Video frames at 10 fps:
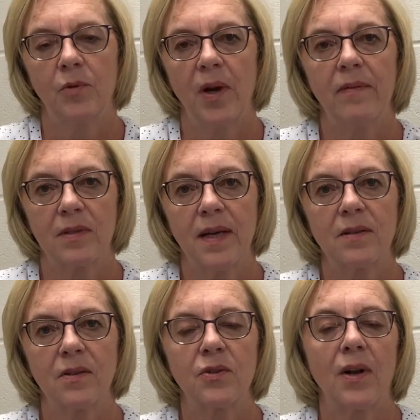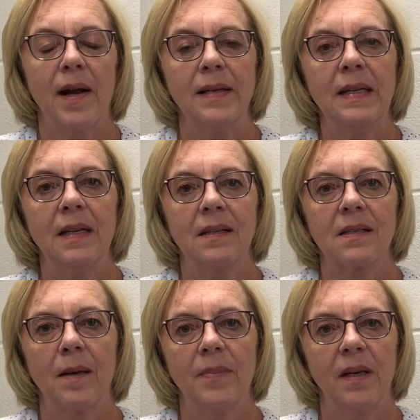driver's license or ID
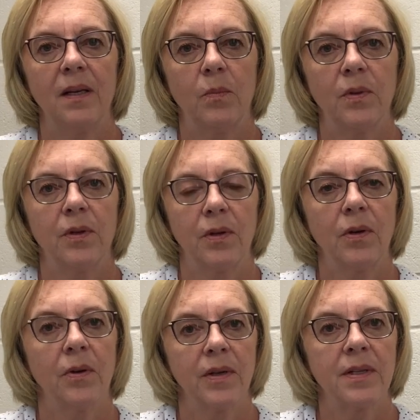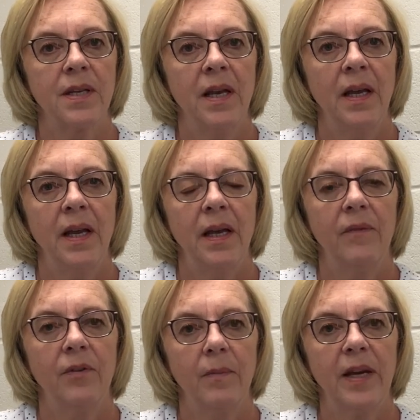is updated with their current
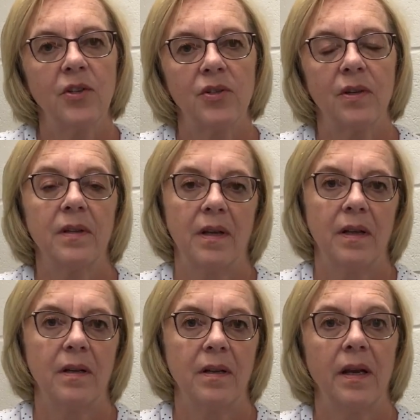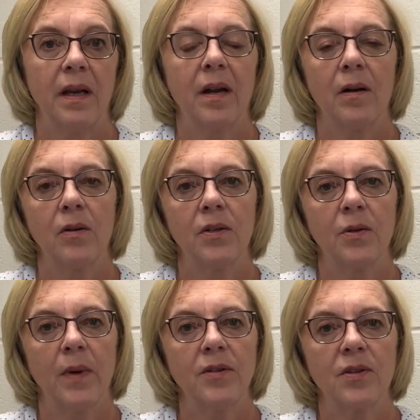information, then they are good
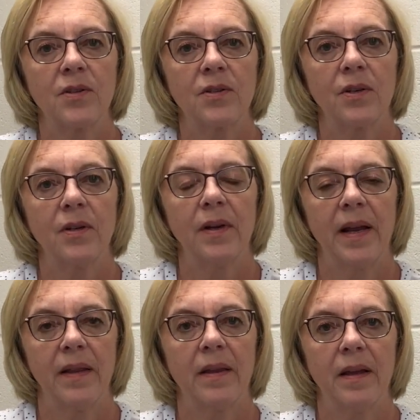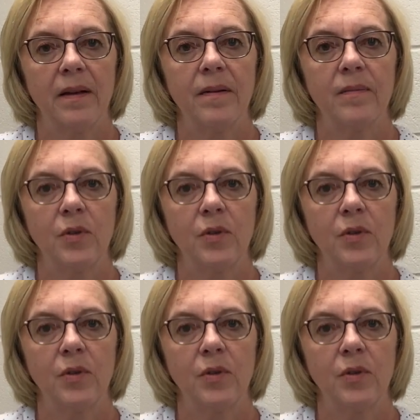to register and then